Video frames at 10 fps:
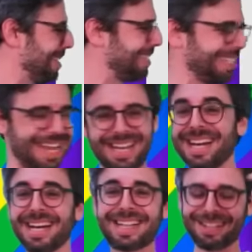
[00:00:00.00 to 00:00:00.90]
minutes today.
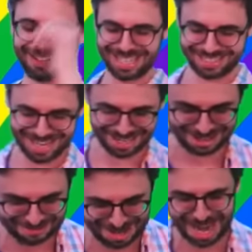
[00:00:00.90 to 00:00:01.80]
Clearly that's not
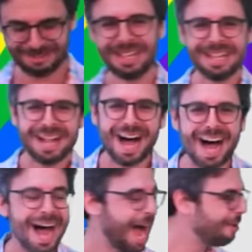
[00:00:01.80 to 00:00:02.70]
enough time.
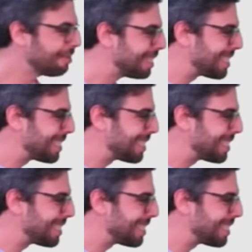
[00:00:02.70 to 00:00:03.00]
I want the